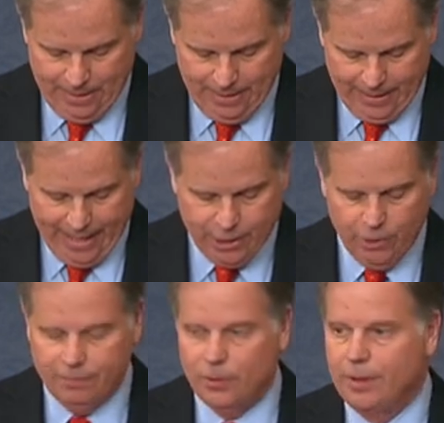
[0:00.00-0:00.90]
Thank
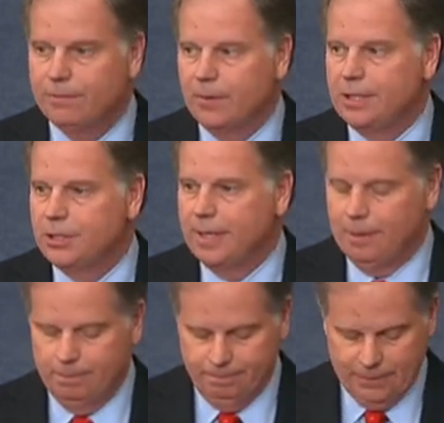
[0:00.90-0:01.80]
you for your
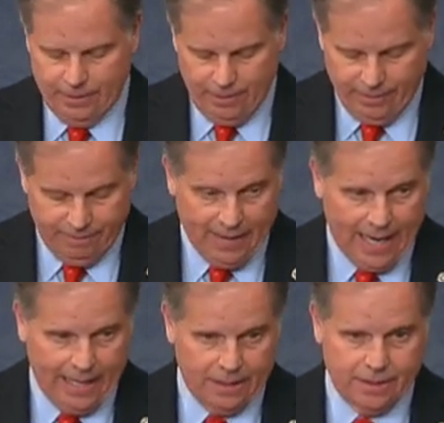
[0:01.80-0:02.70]
friendship, your
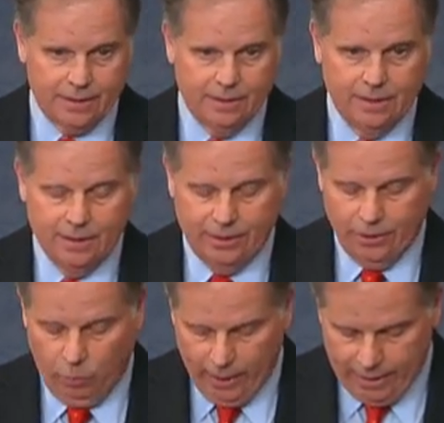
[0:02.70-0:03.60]
advice,
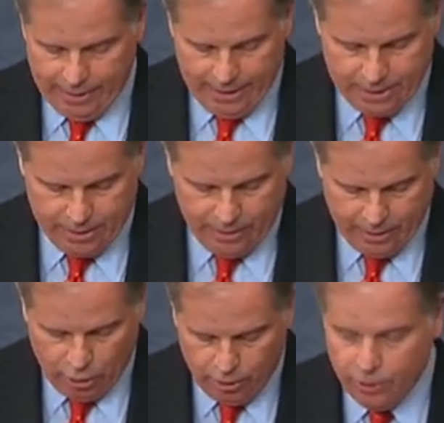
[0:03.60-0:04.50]
your willingness to
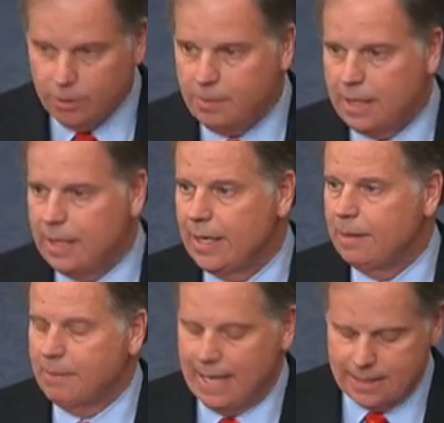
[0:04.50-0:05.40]
include me
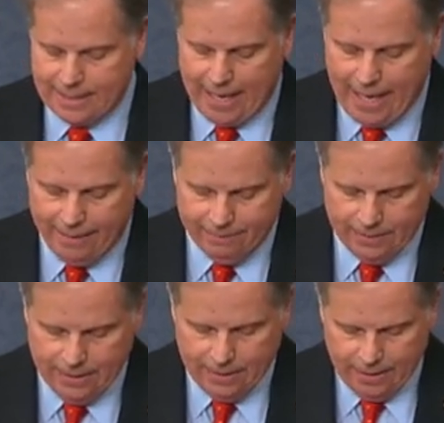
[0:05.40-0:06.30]
and my staff
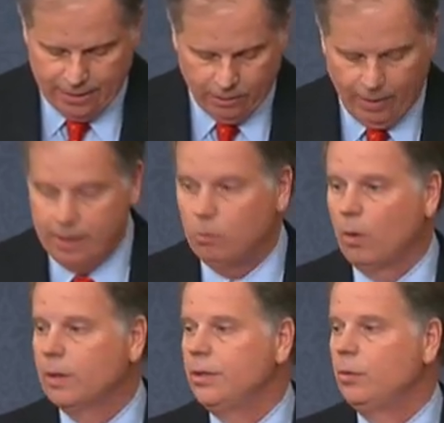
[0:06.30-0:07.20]
in the great
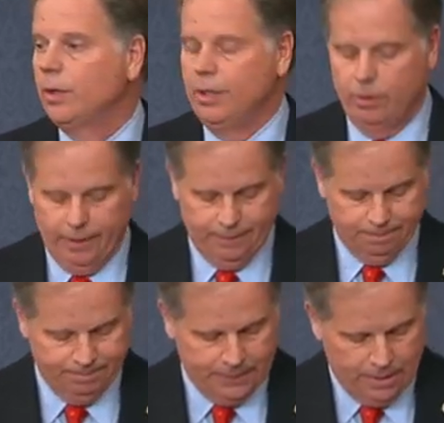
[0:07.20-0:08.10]
work you are doing.
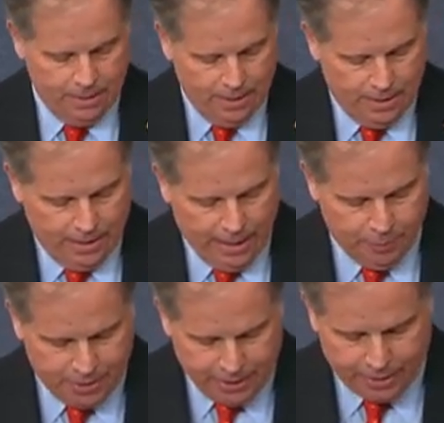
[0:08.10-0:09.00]
I
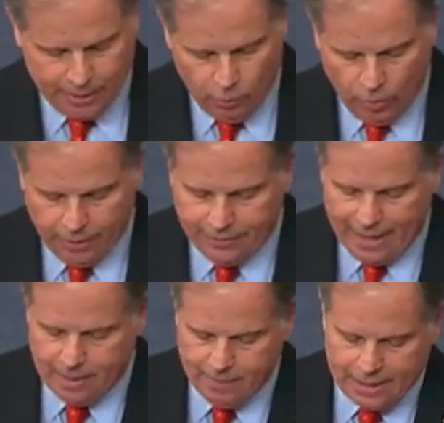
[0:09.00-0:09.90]
particularly want to
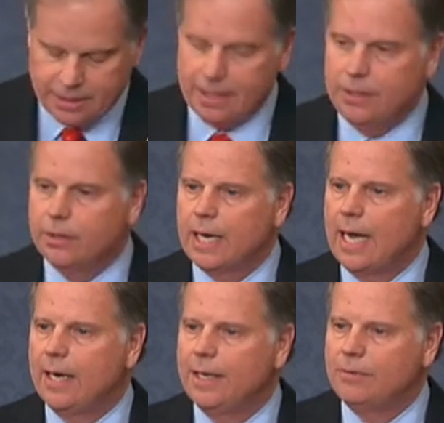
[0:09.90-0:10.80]
thank my senior
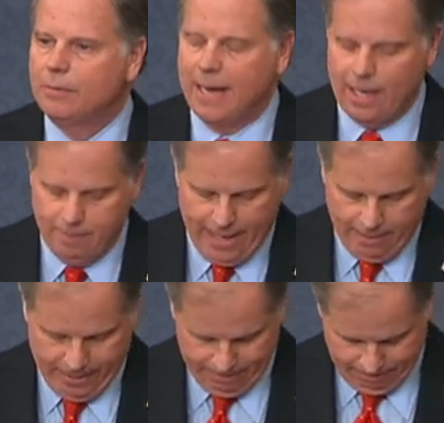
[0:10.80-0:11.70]
colleague from
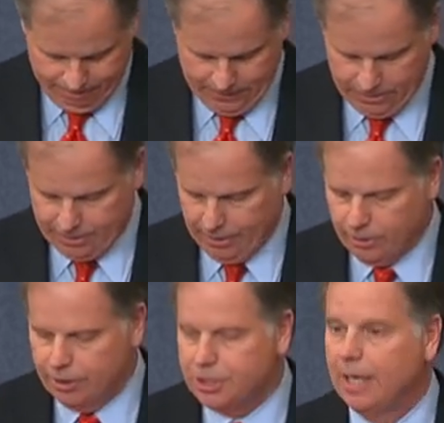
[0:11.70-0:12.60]
Alabama,
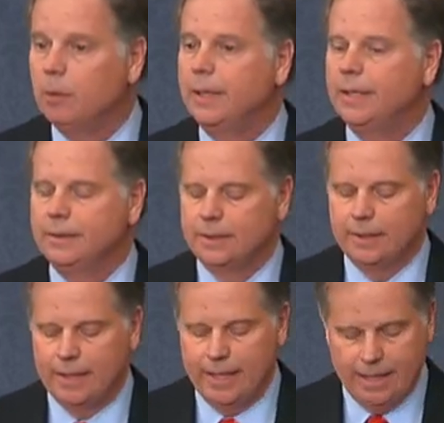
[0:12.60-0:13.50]
Senator Shelby,
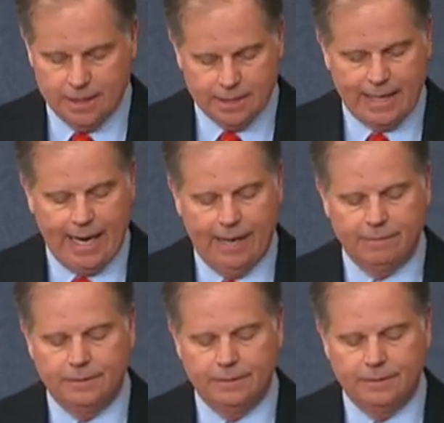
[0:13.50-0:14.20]
and his staff.